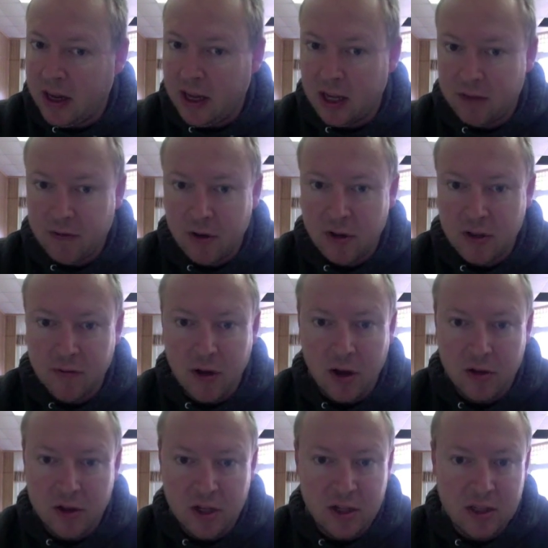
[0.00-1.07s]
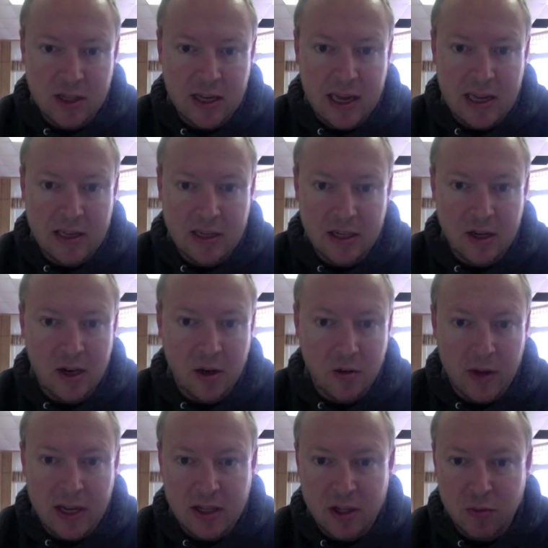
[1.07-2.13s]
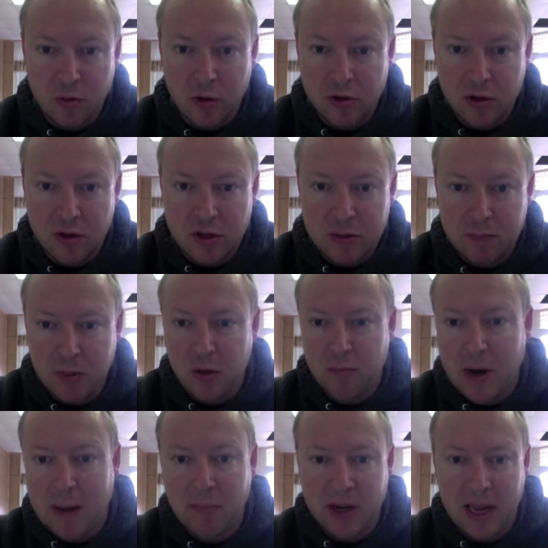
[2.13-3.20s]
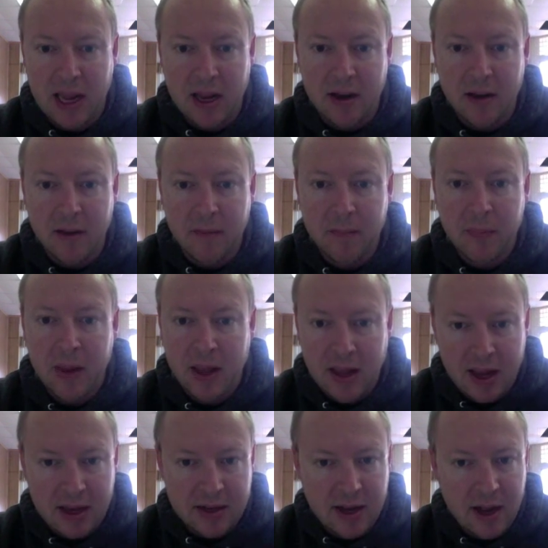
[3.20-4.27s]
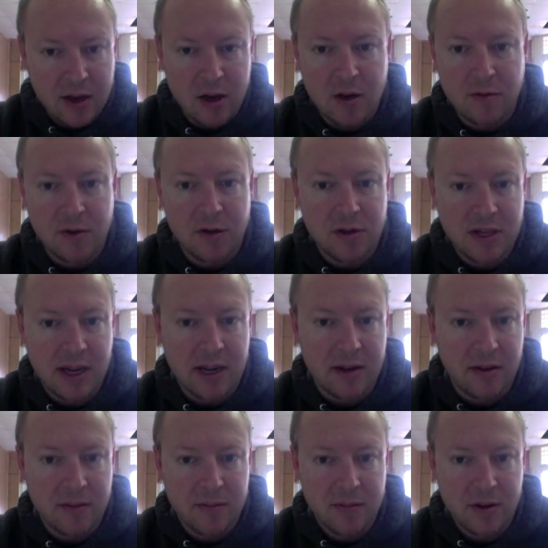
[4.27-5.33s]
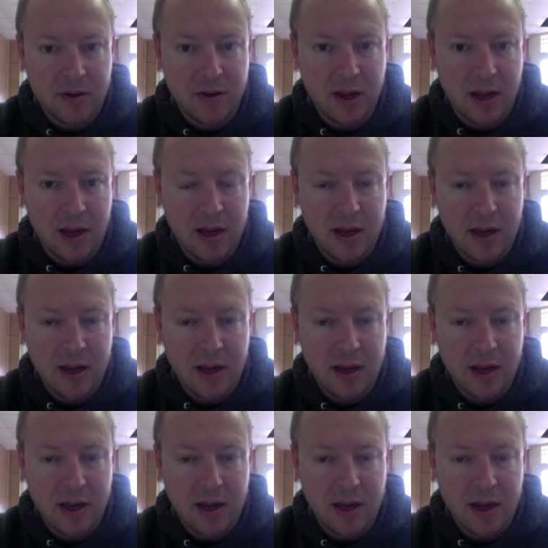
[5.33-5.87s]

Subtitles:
is, first of all, just, they just want to spew propaganda and take over your channel, okay?